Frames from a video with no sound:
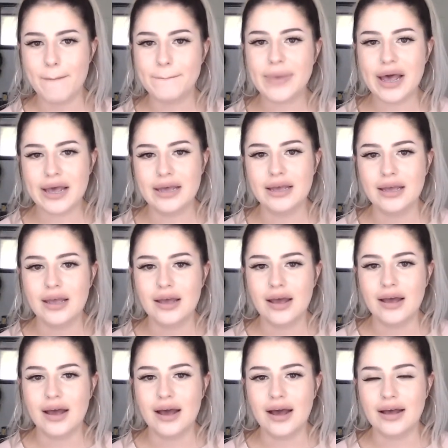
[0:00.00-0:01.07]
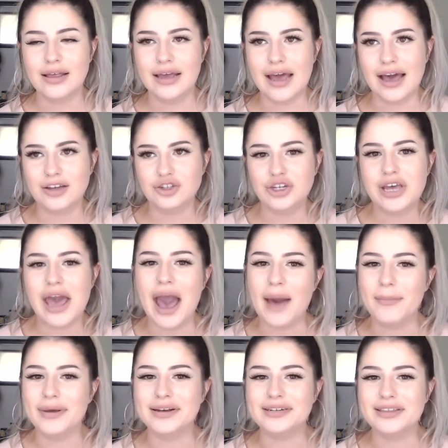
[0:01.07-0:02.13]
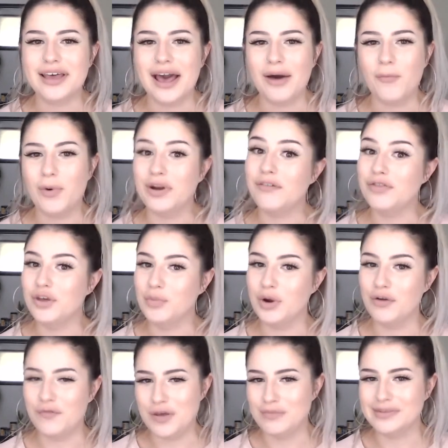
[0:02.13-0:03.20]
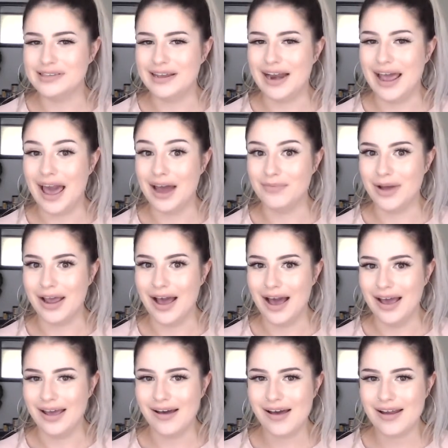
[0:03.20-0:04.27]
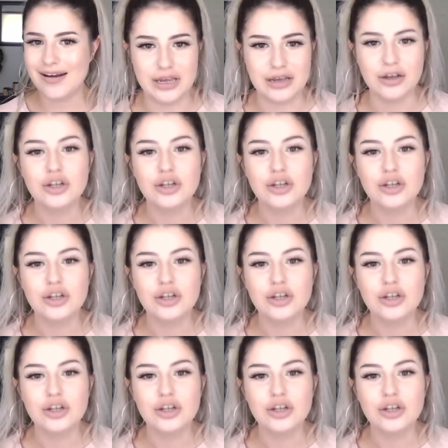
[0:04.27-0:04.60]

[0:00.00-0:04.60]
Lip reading: But it actually happened that one of the perfumes that I had my eye on,